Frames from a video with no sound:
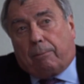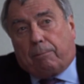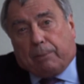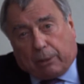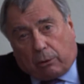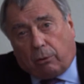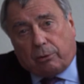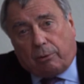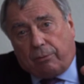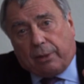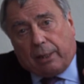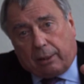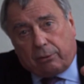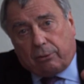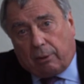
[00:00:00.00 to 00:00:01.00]
because of
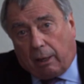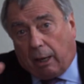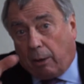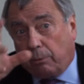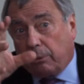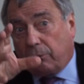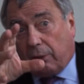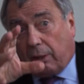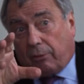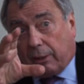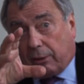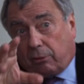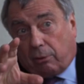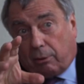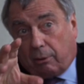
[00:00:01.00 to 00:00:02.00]
that, I would say
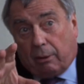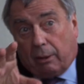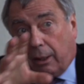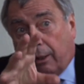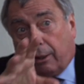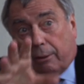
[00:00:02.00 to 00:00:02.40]
that the